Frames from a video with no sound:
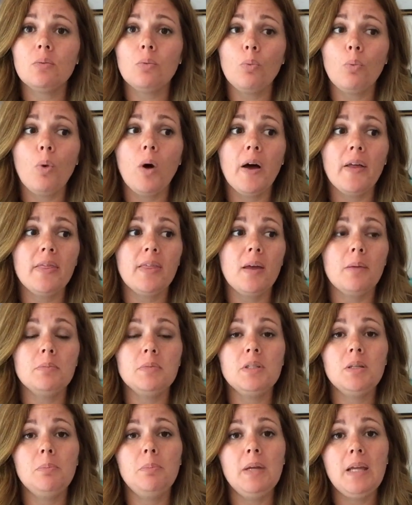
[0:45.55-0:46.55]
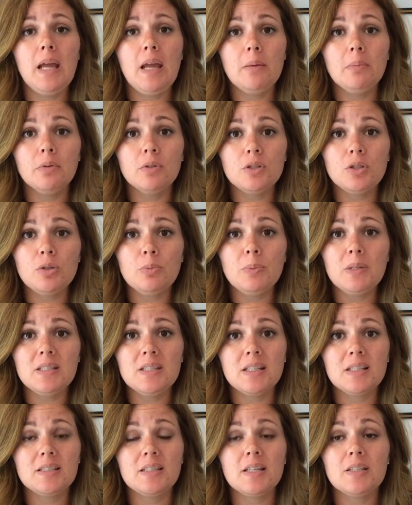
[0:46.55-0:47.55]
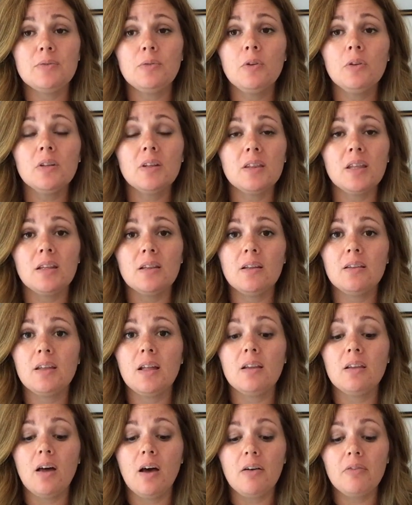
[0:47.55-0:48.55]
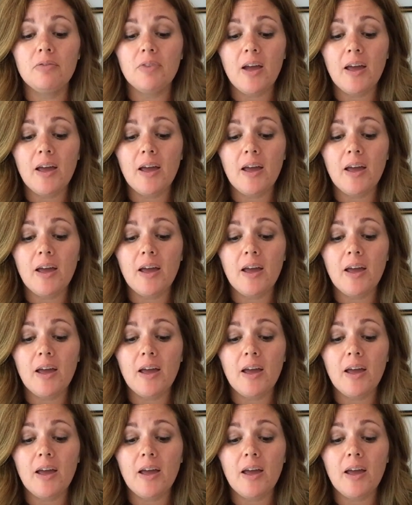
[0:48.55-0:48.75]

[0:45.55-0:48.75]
want them to be able to be successful in the thing that they love.